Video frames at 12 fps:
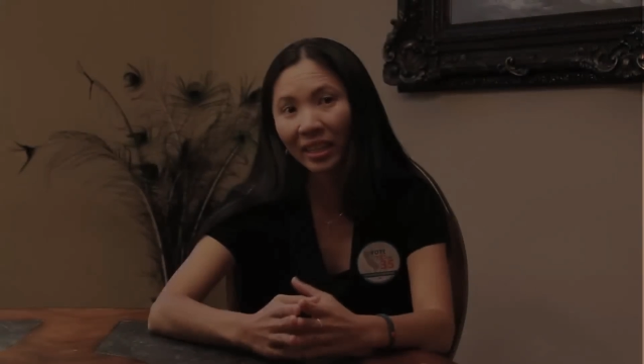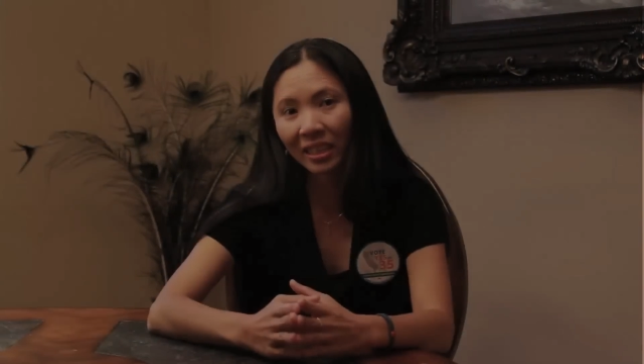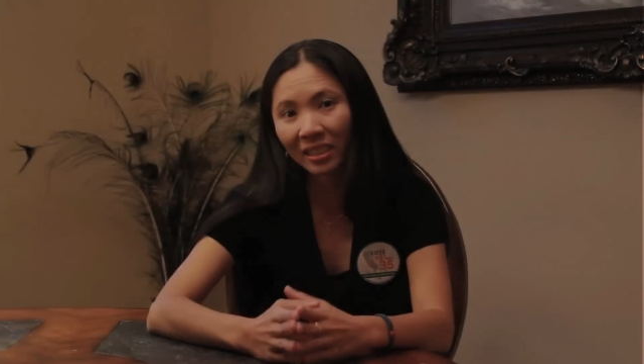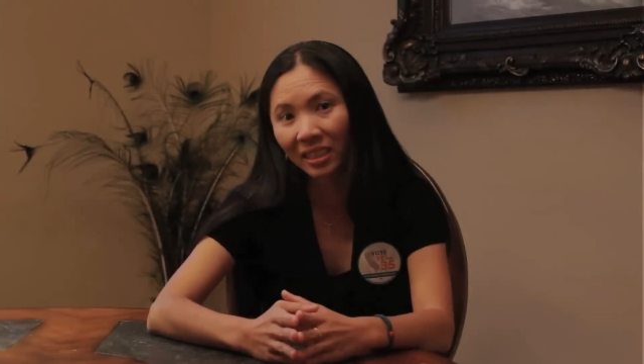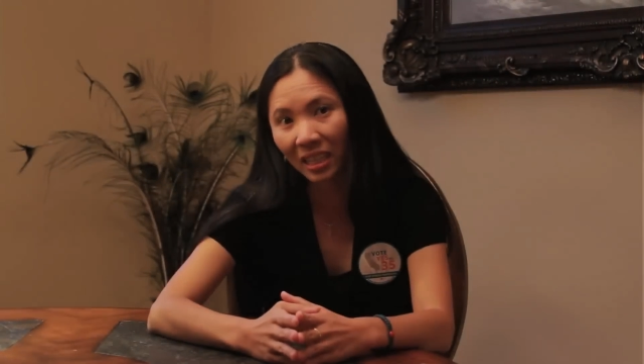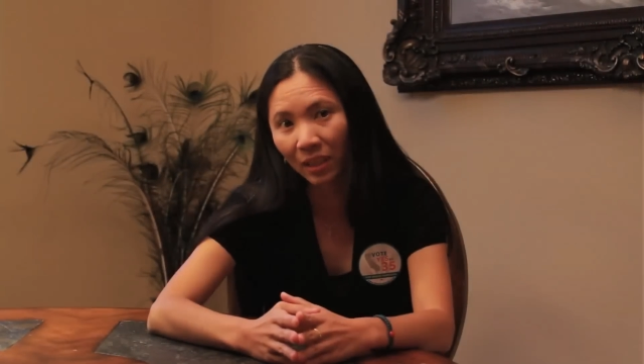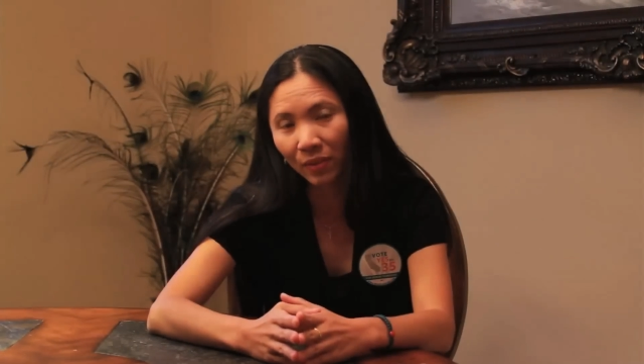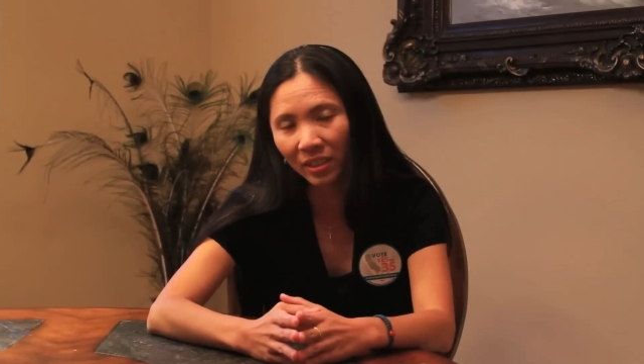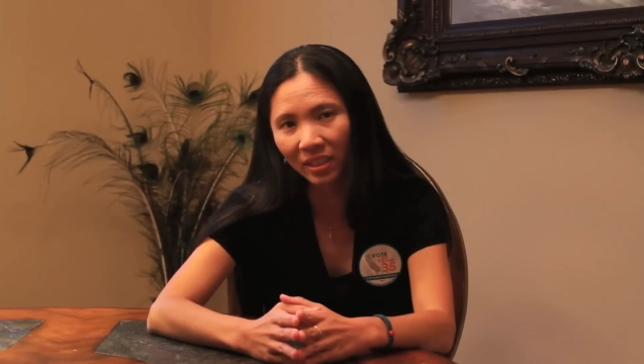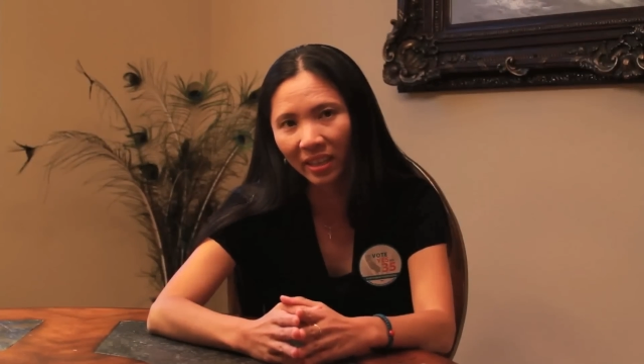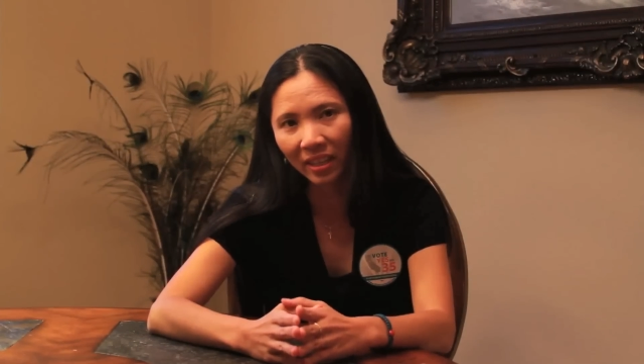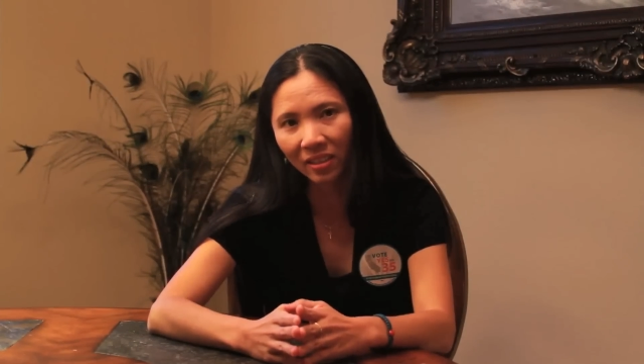Against
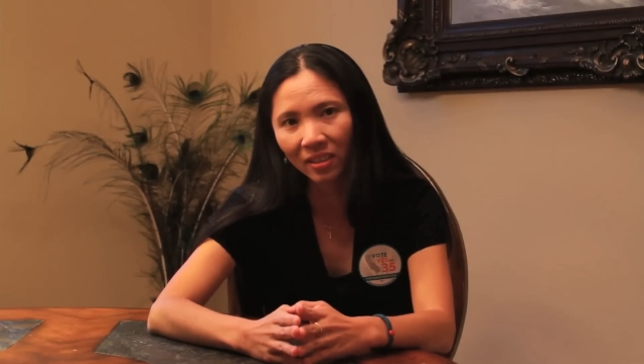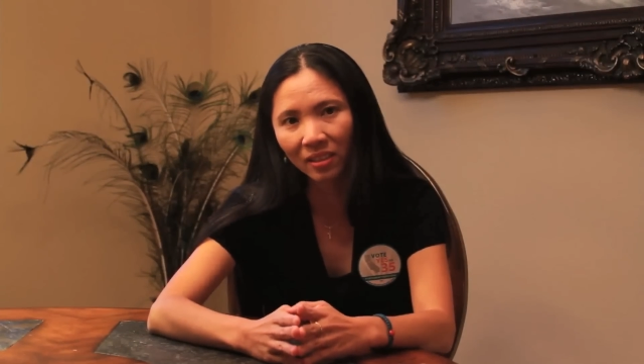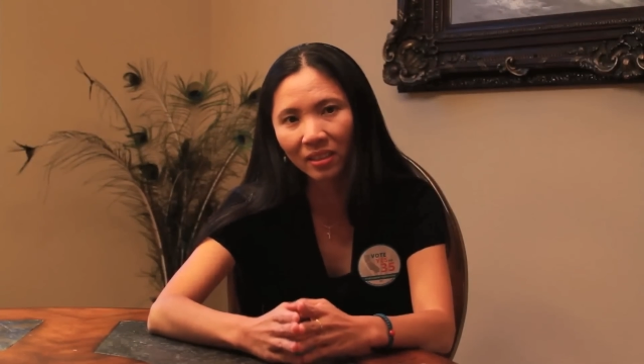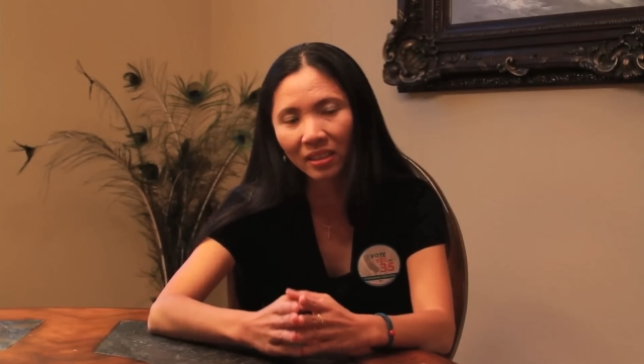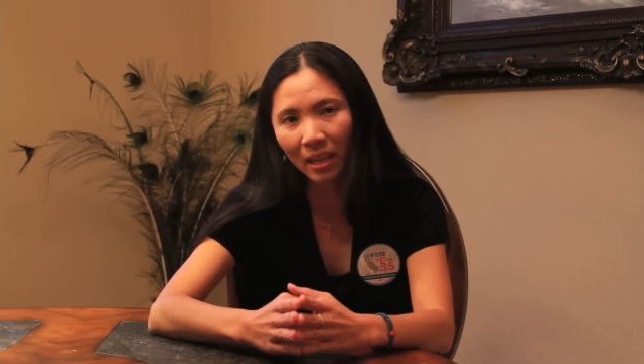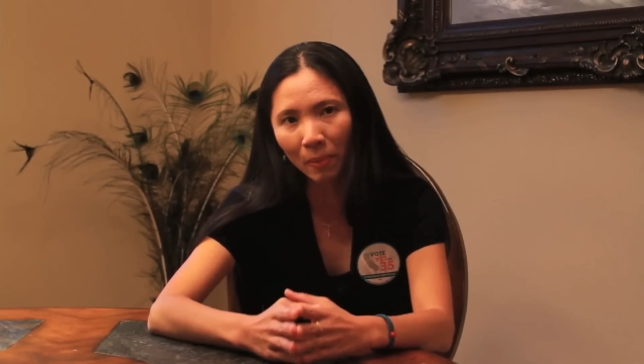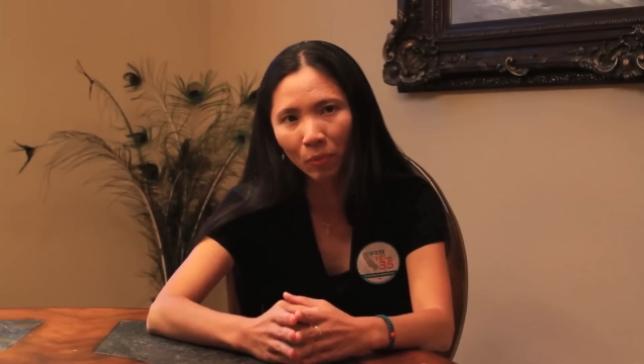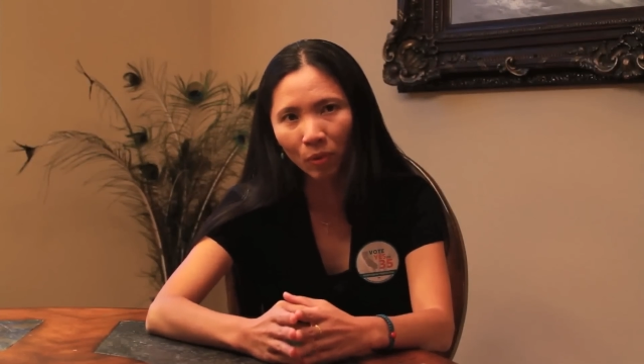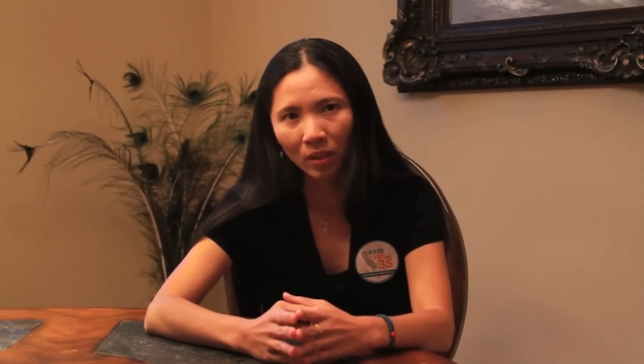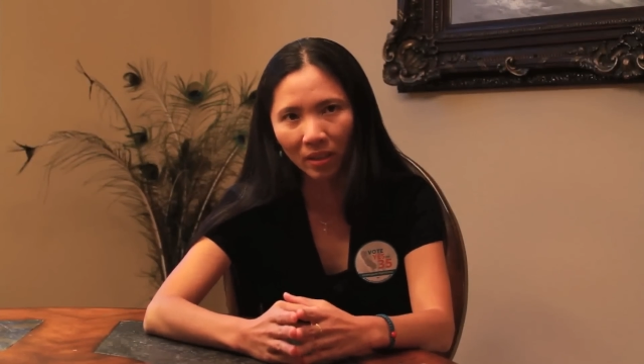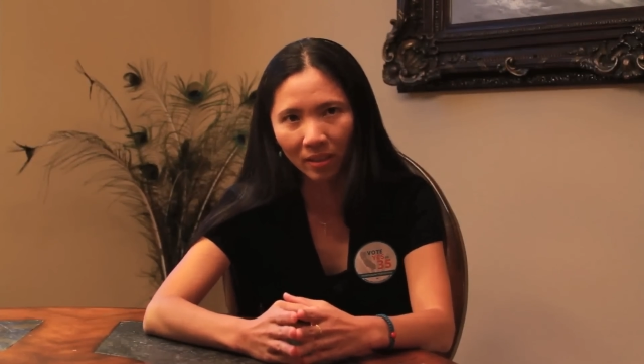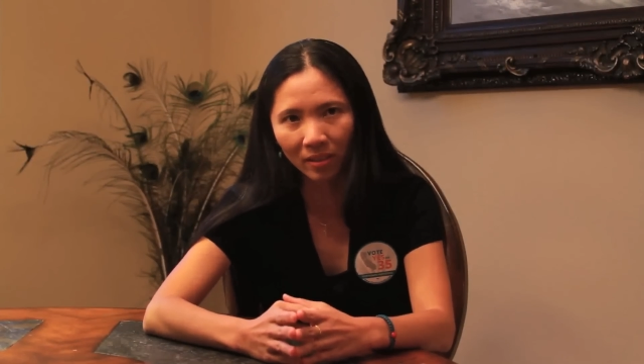Slavery's next step
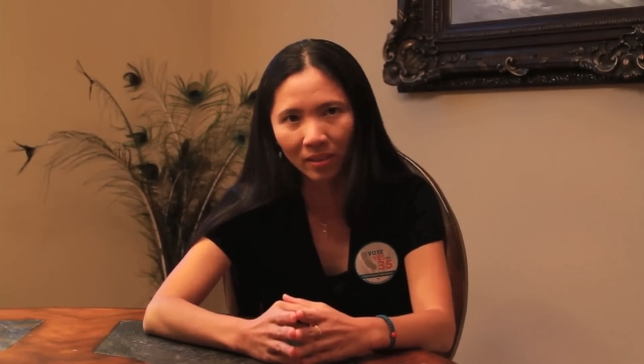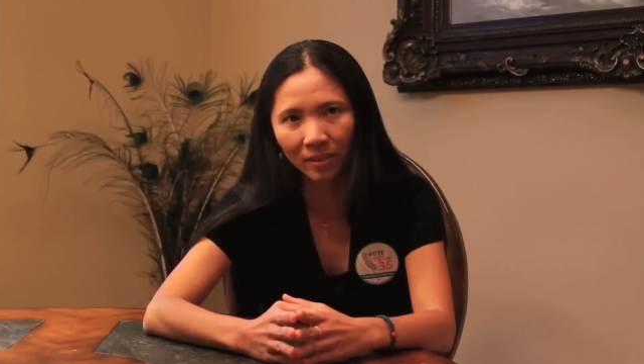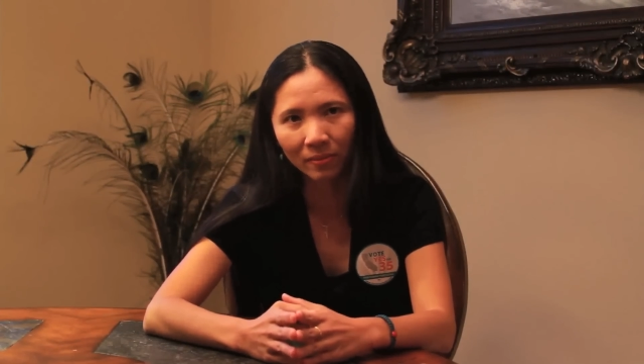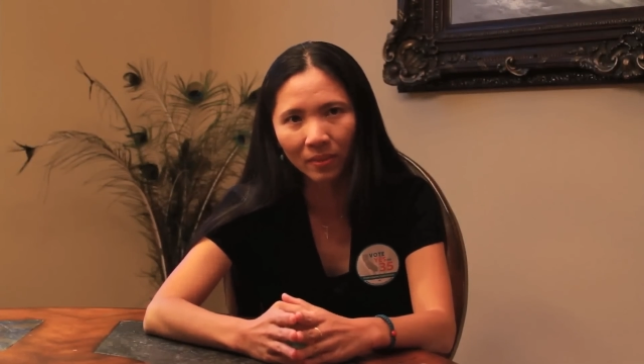is.